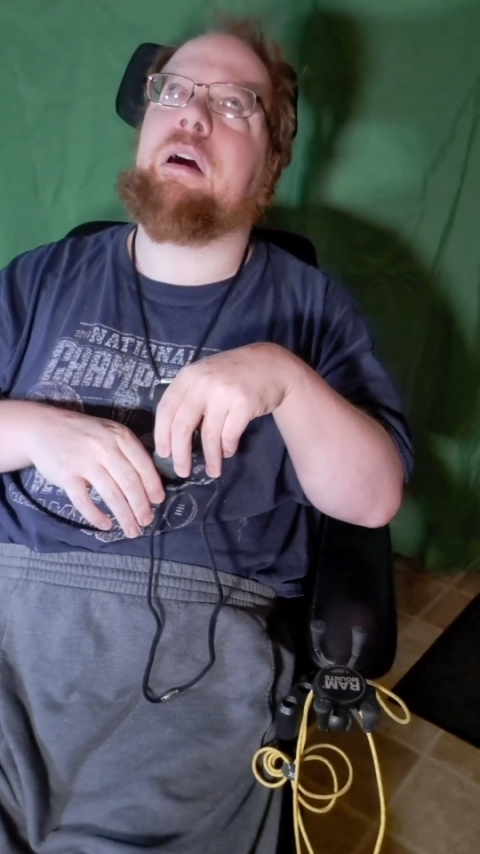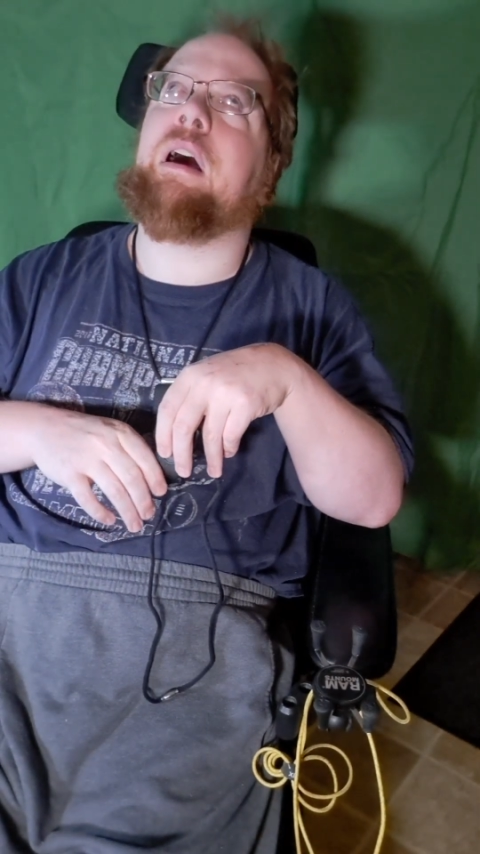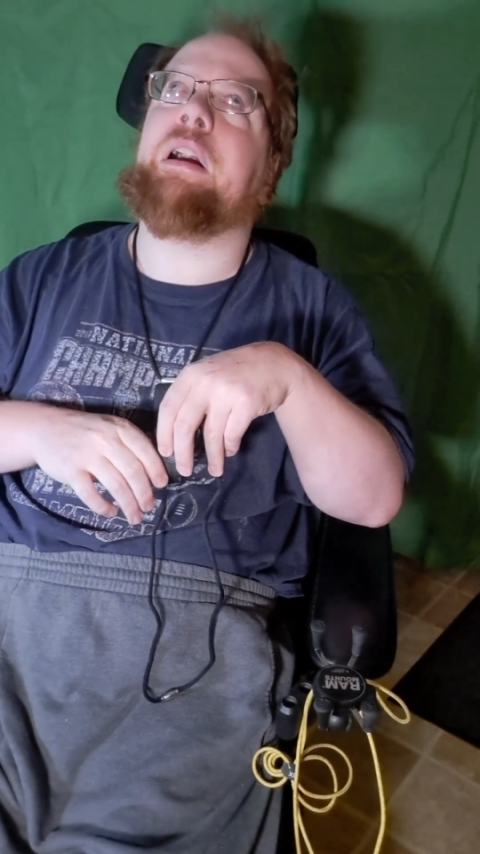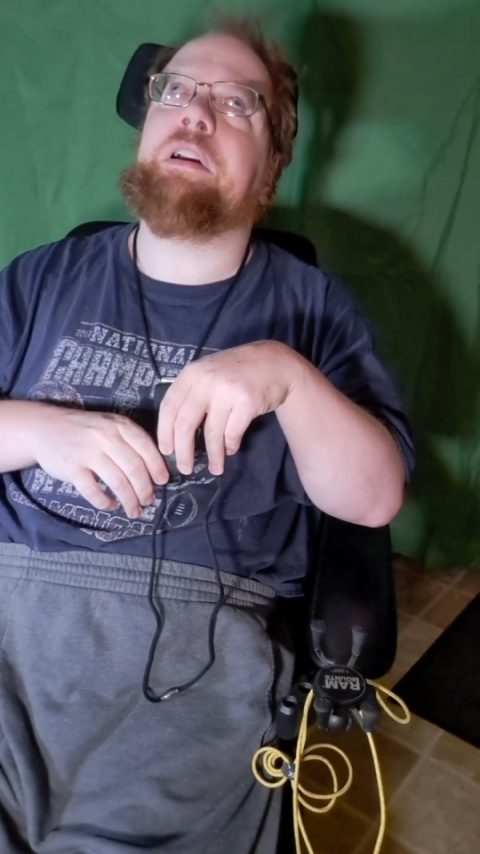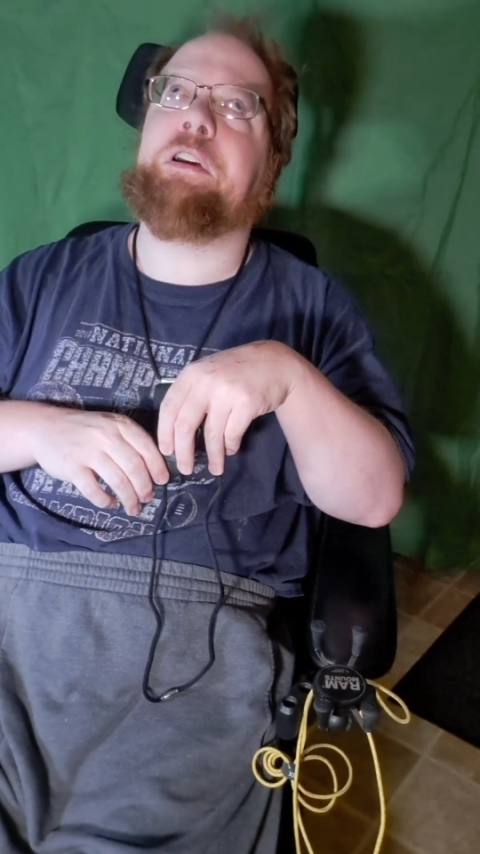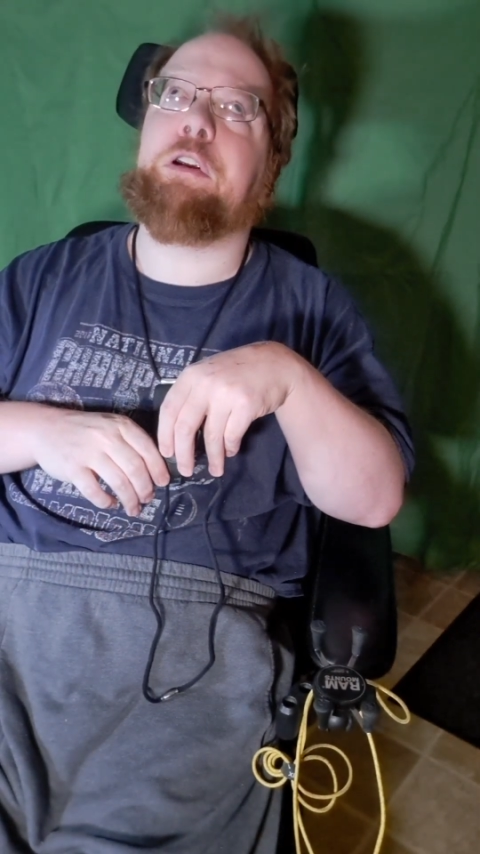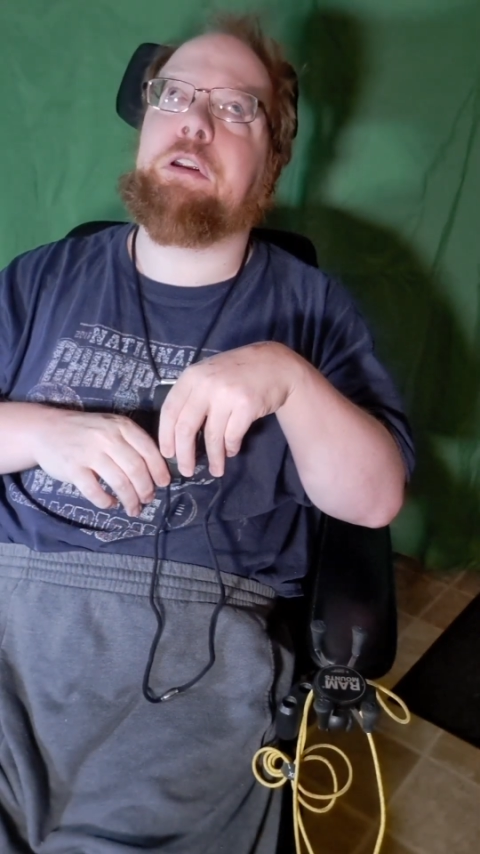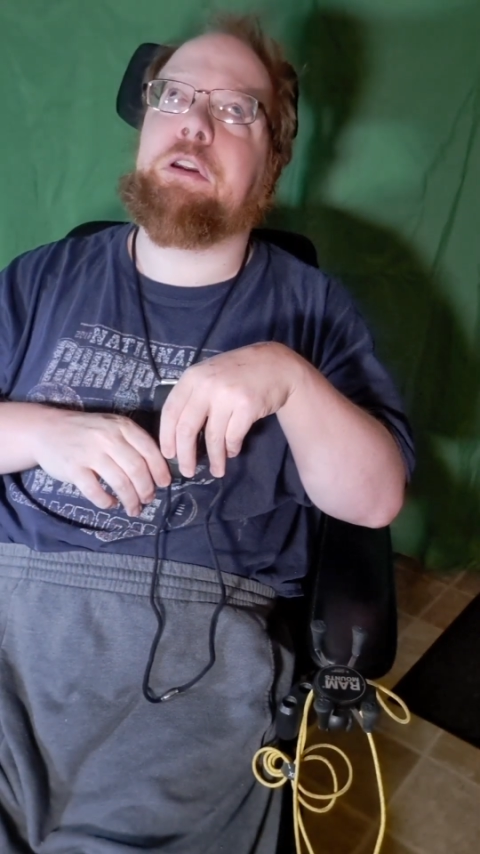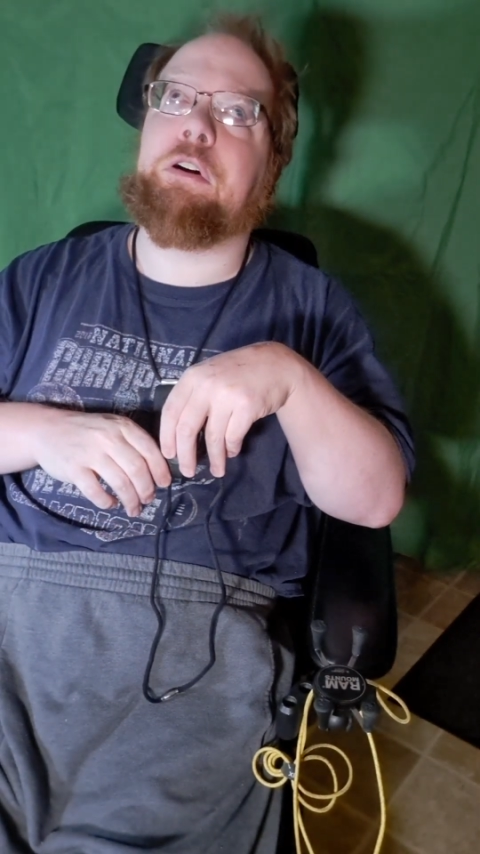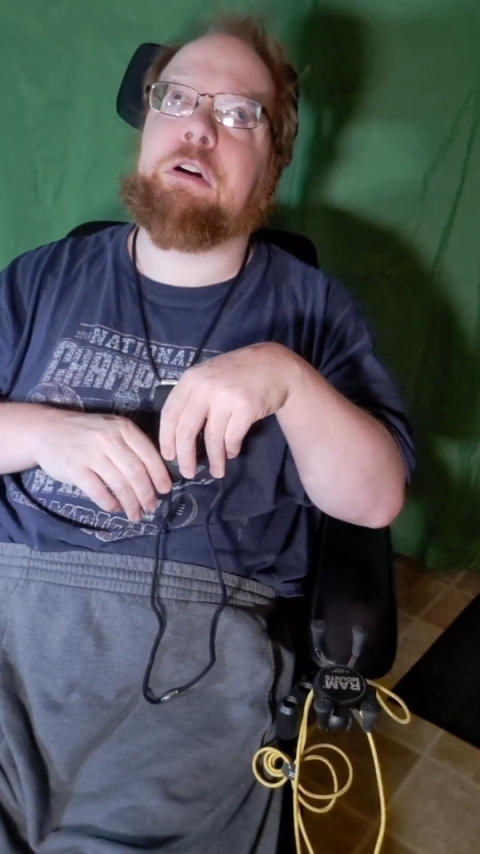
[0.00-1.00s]
on
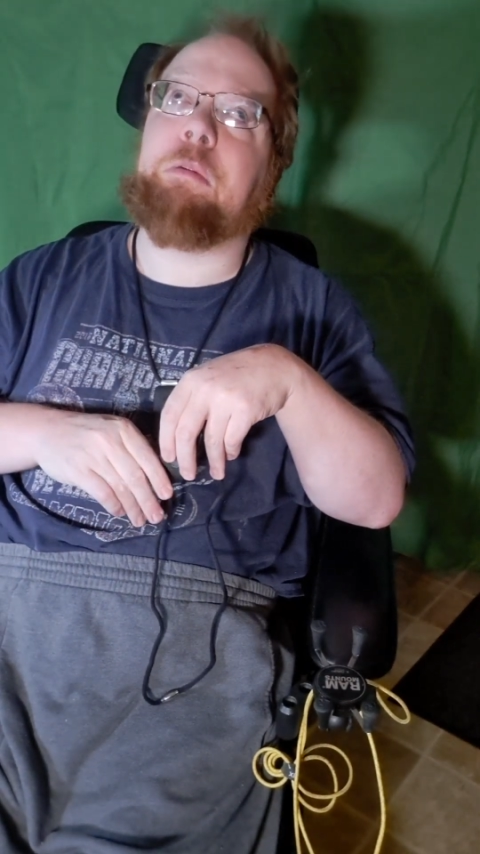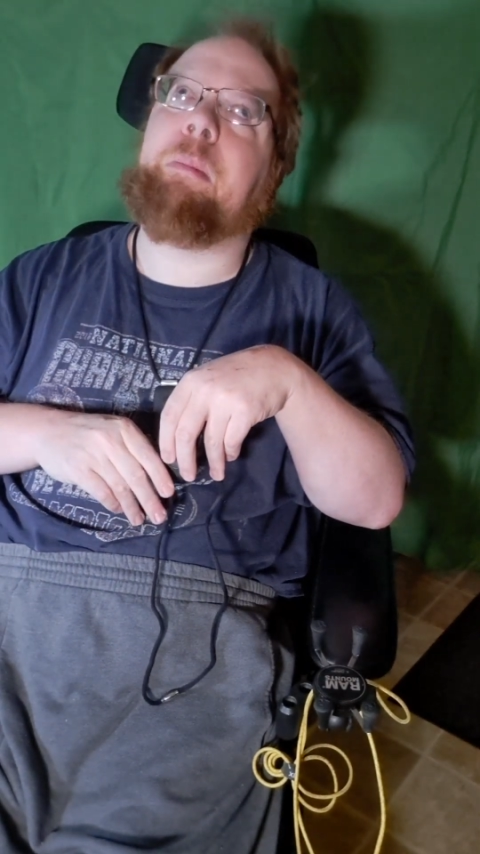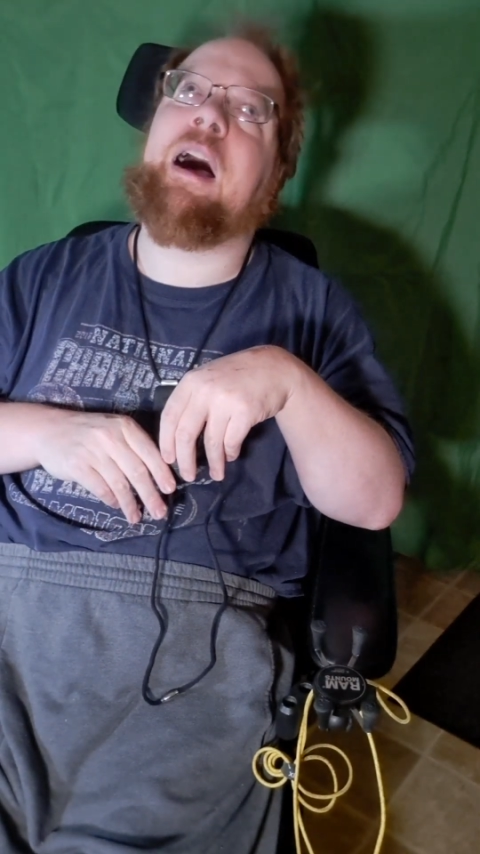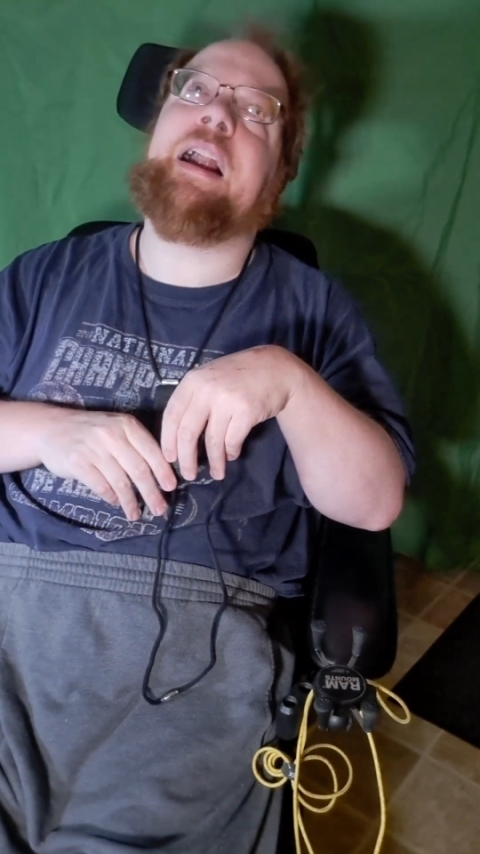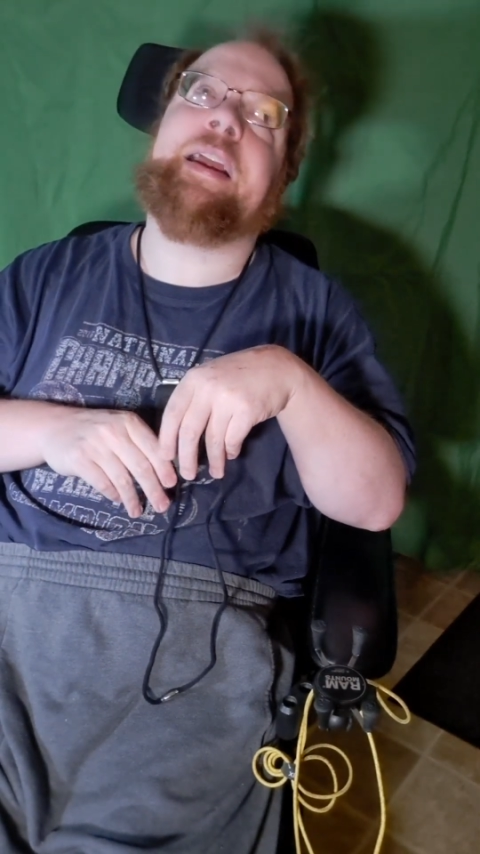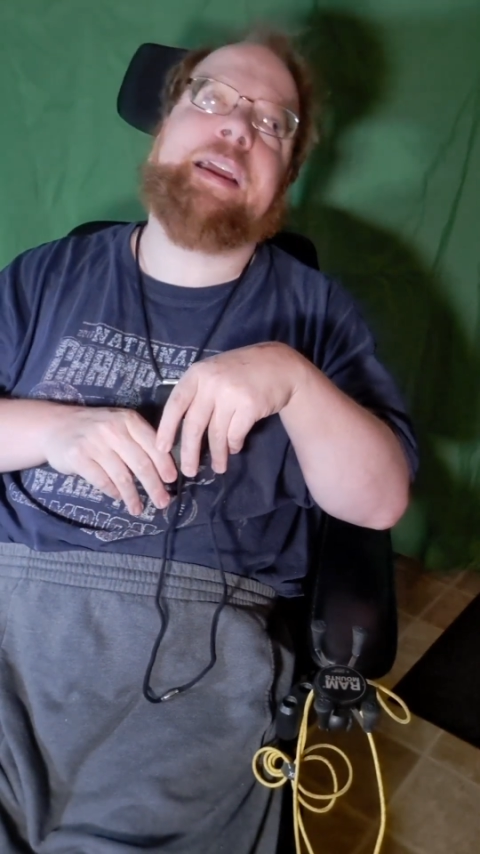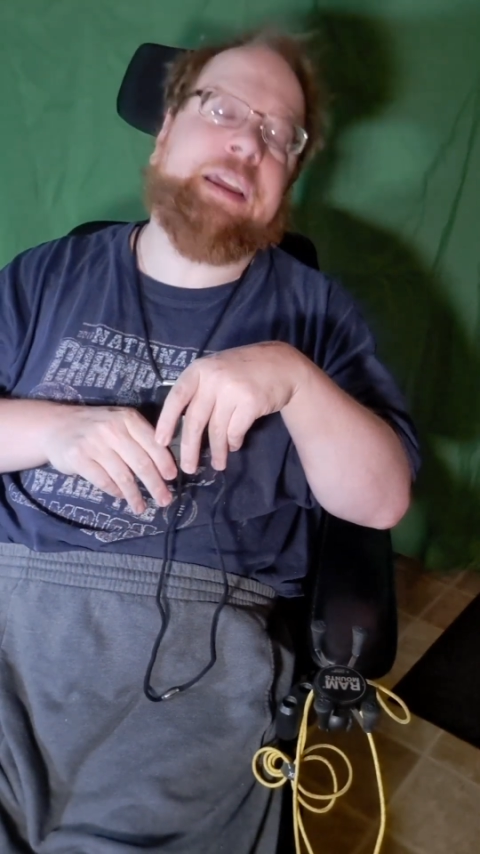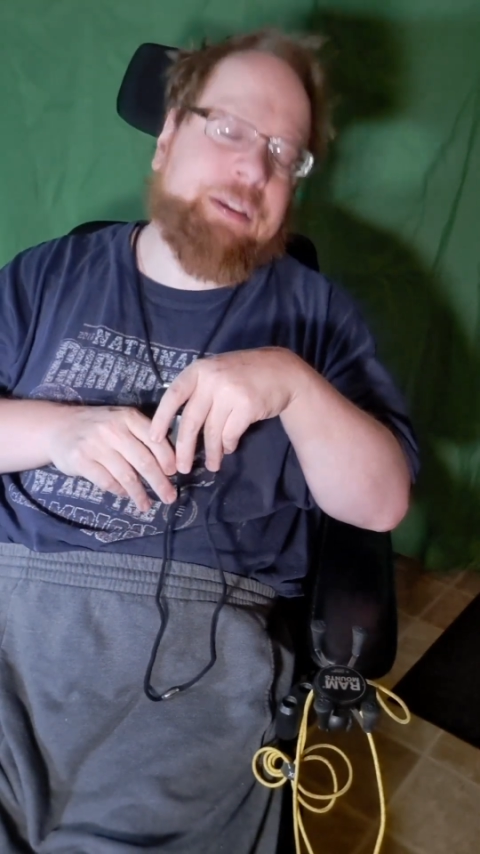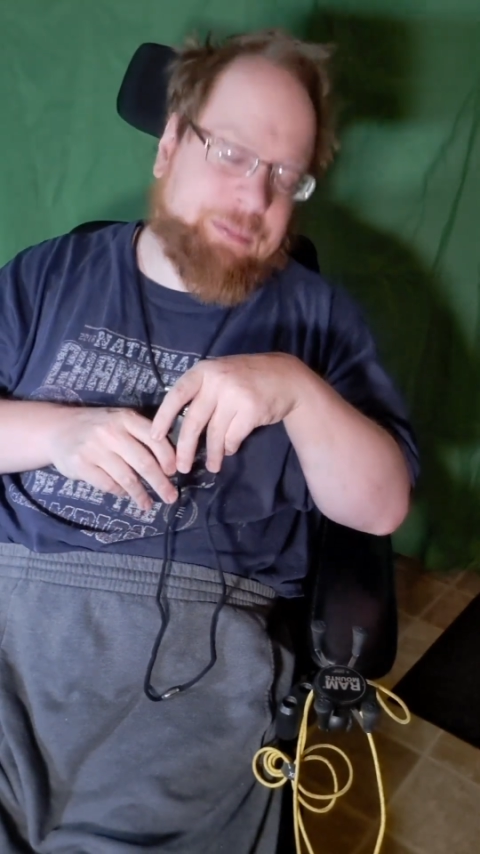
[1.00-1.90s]
your body.